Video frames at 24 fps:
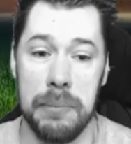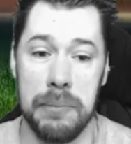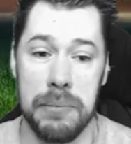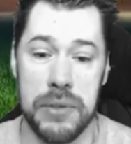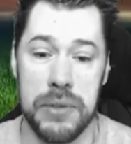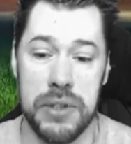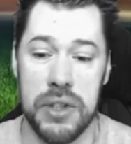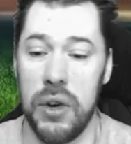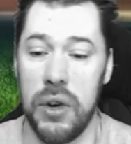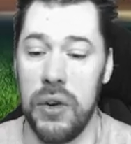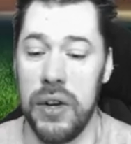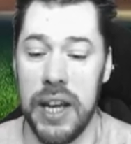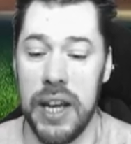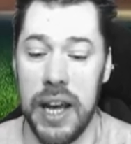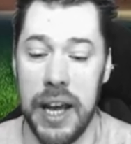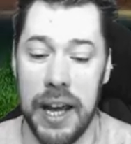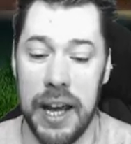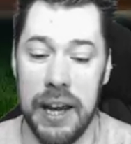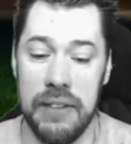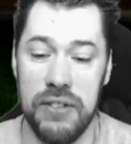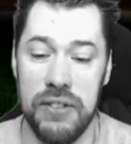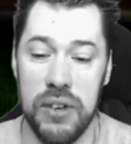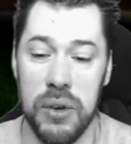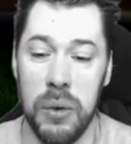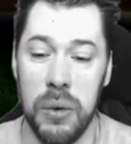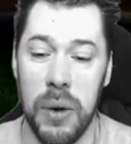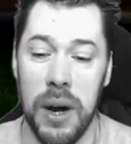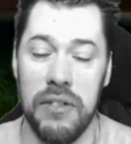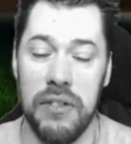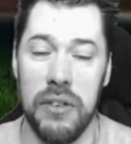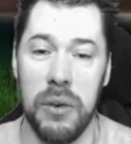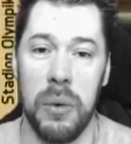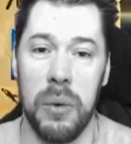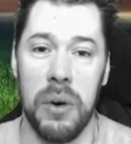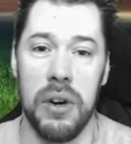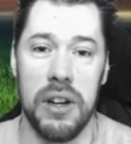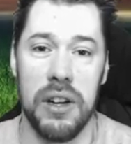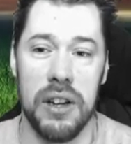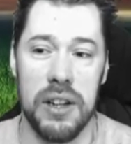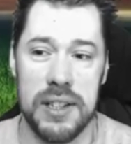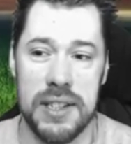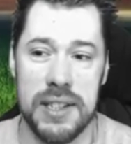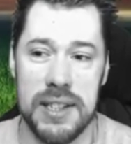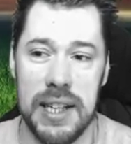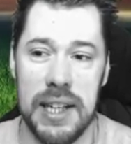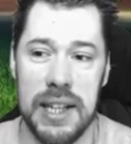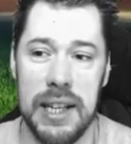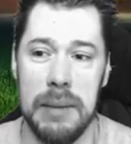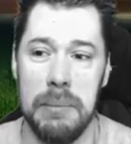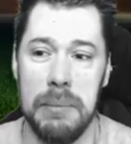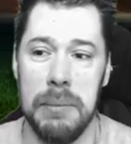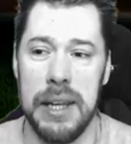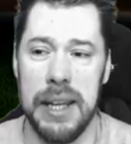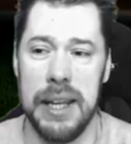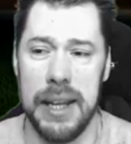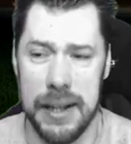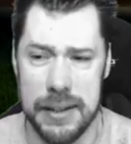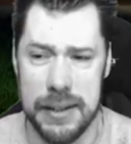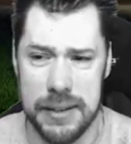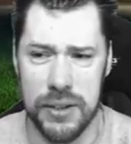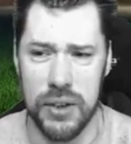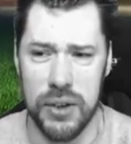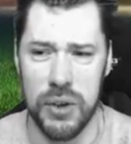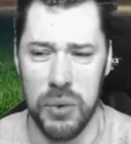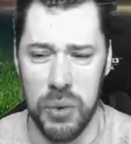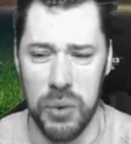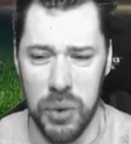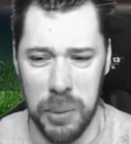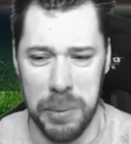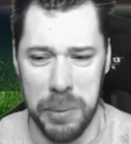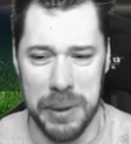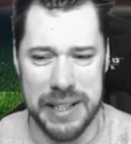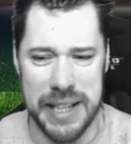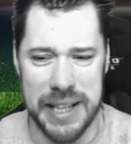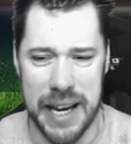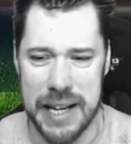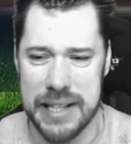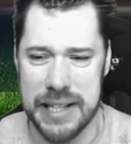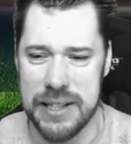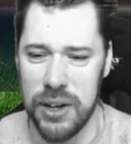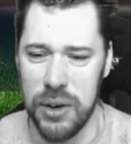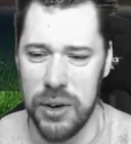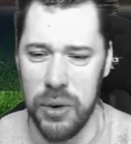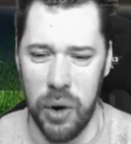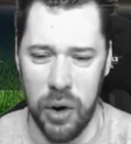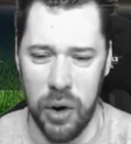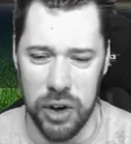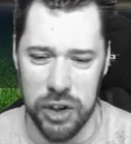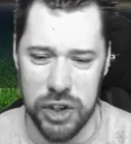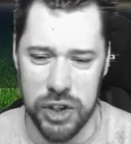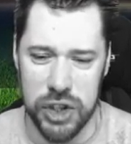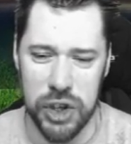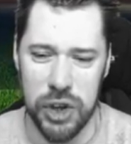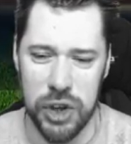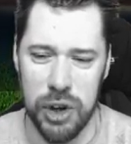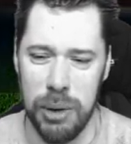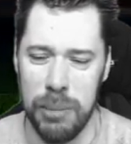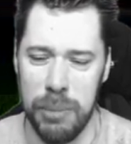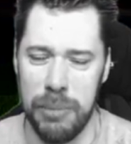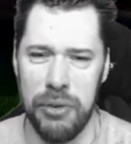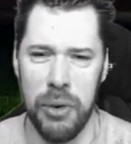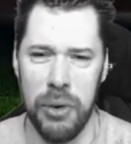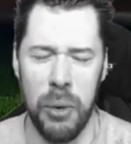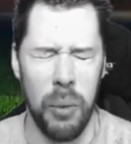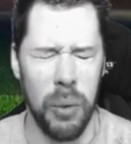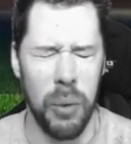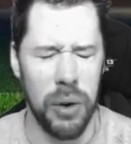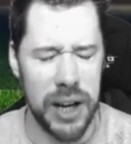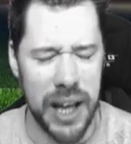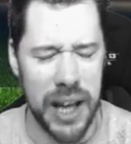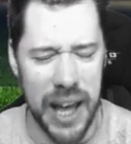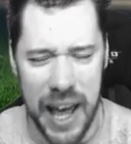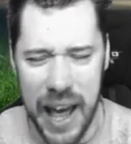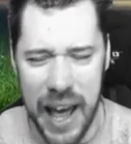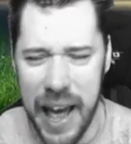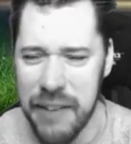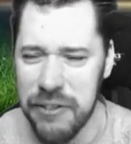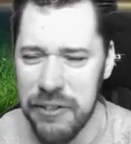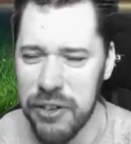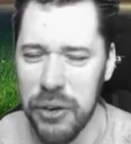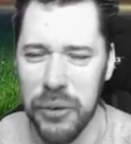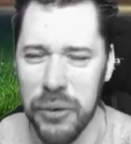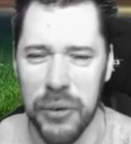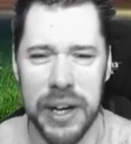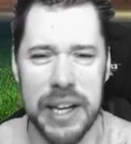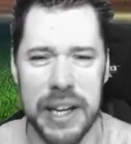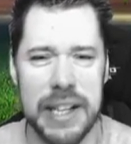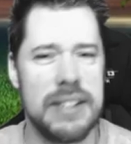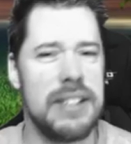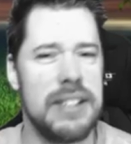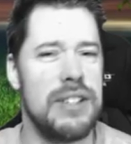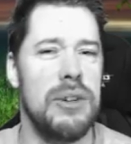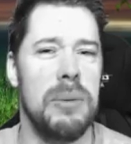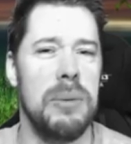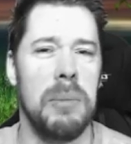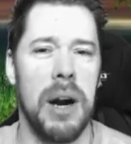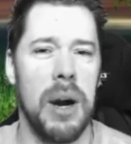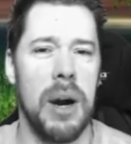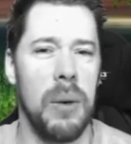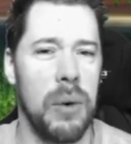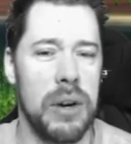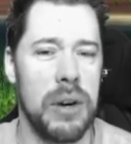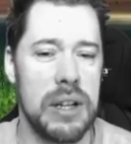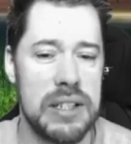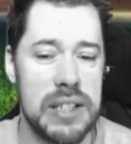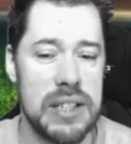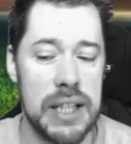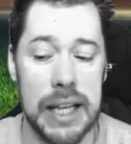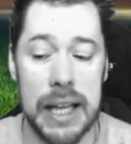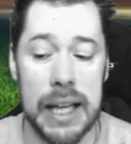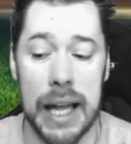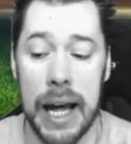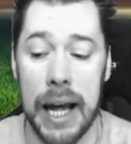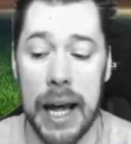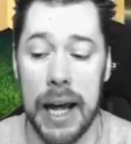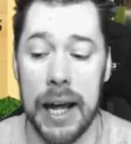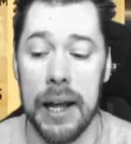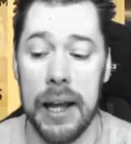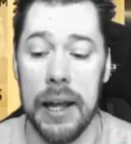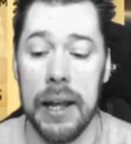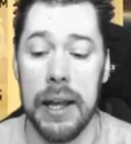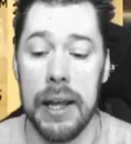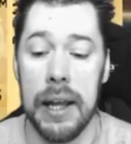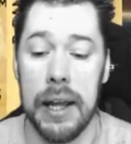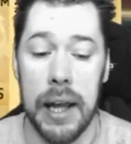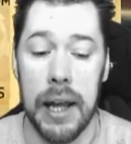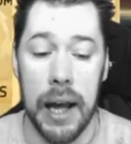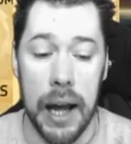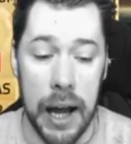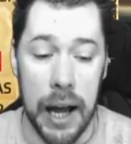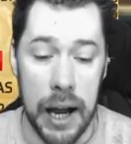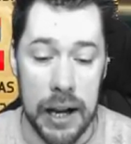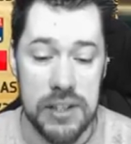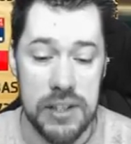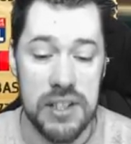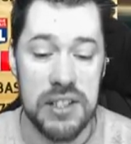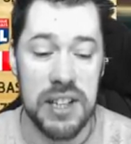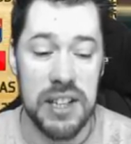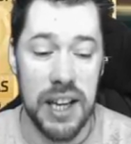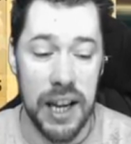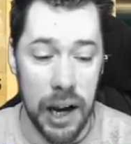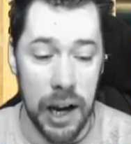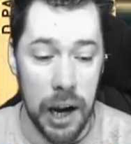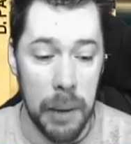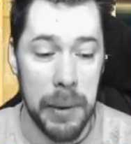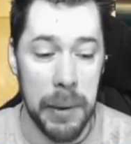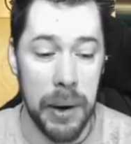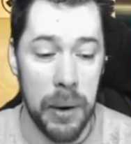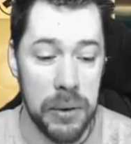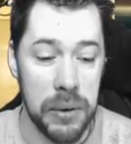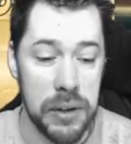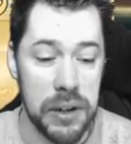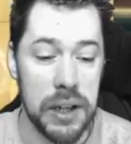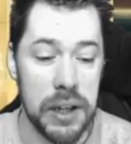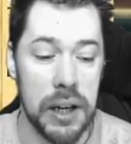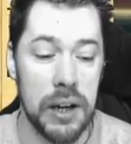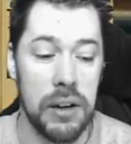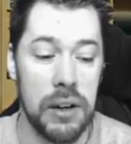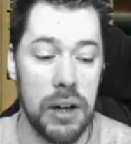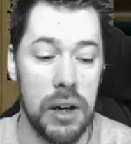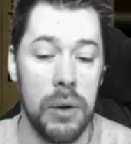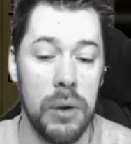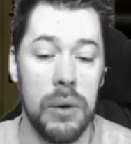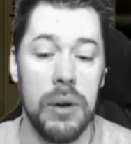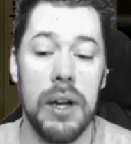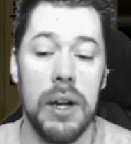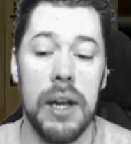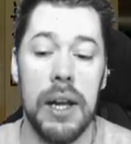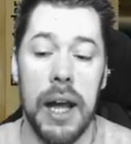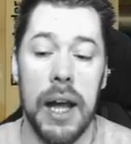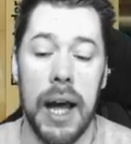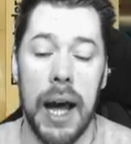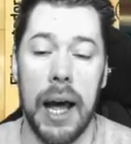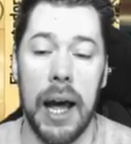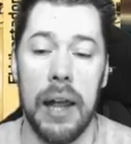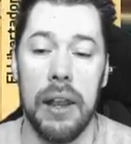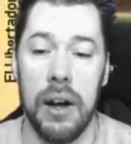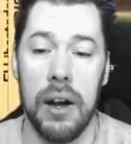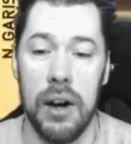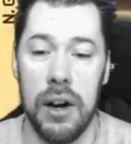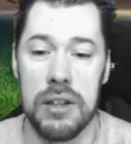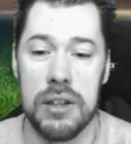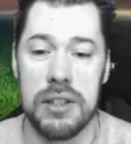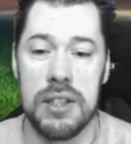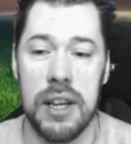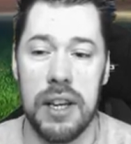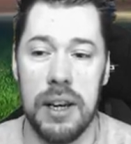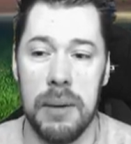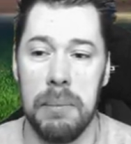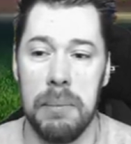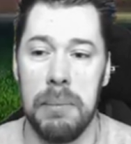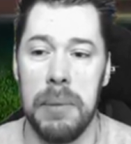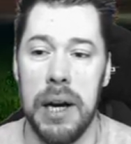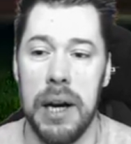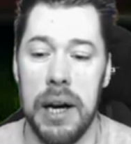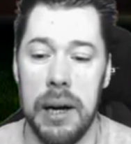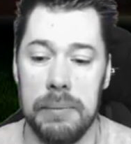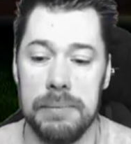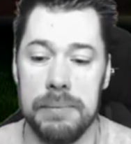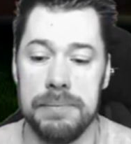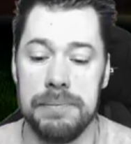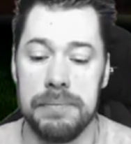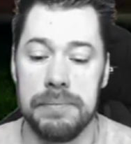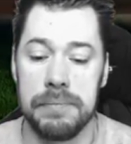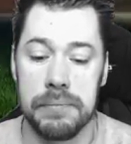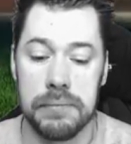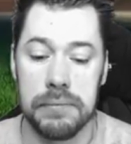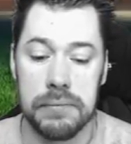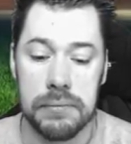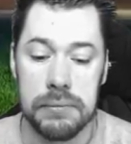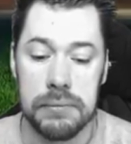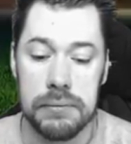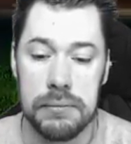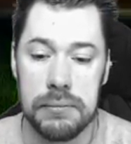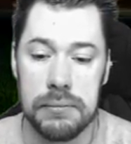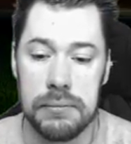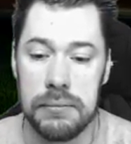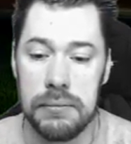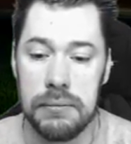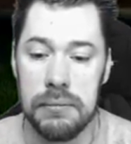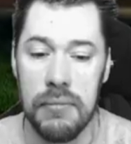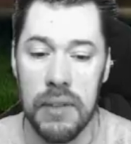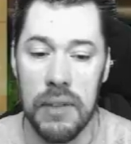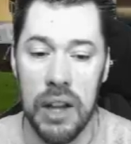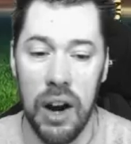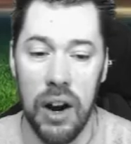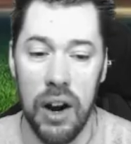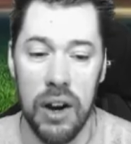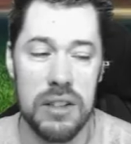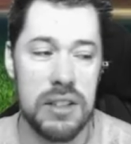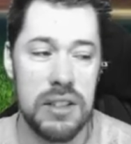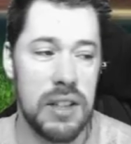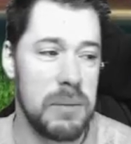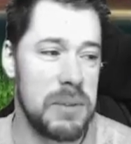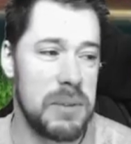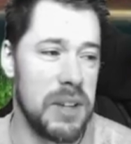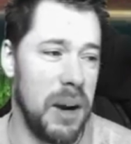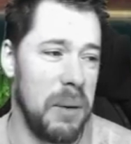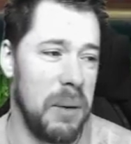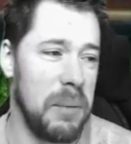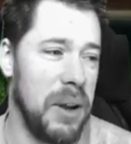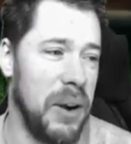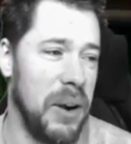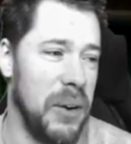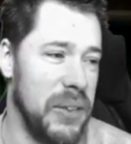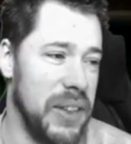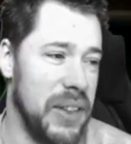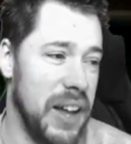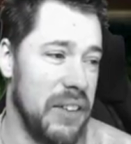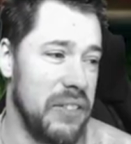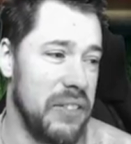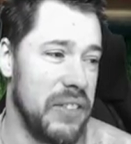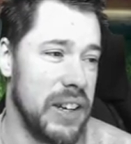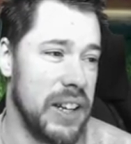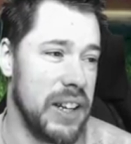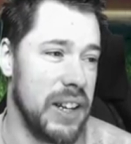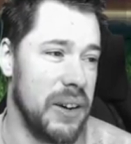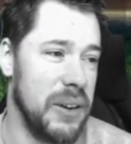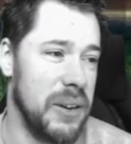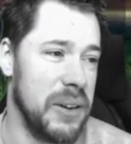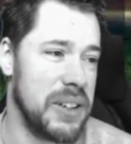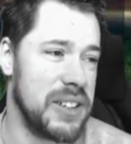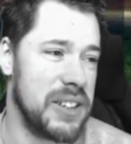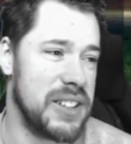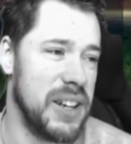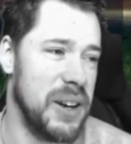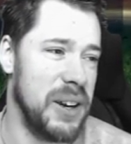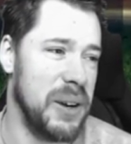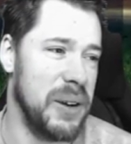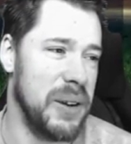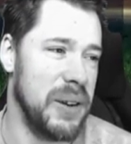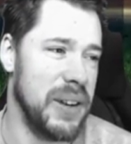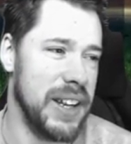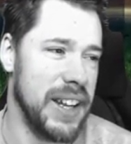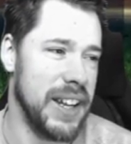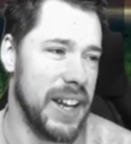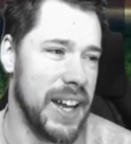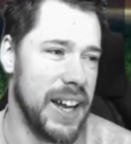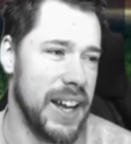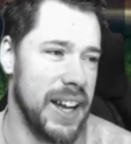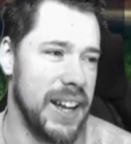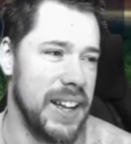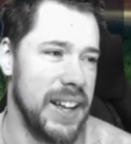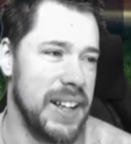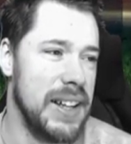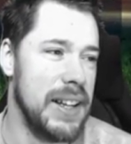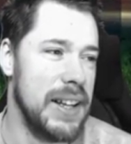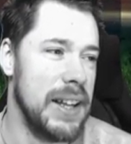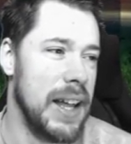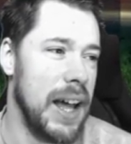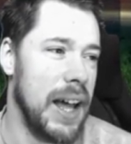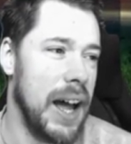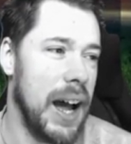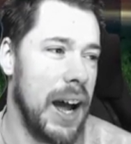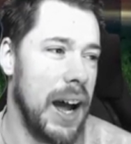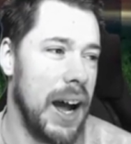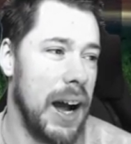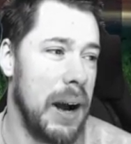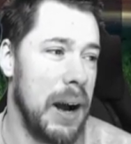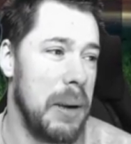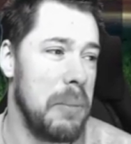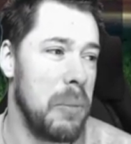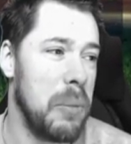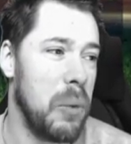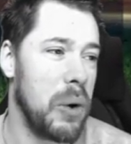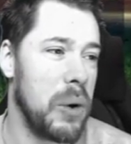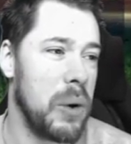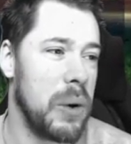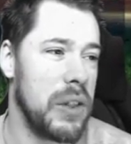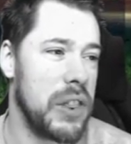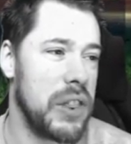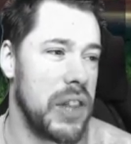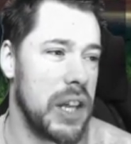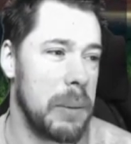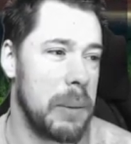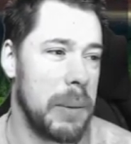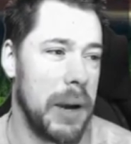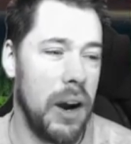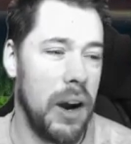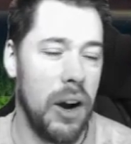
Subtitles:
So yeah, if you ever want to see me eating a raw potato tube, for whatever reason you might want to see that, just hit up El De Niro and ask him to upload that video. So yeah. What do I think about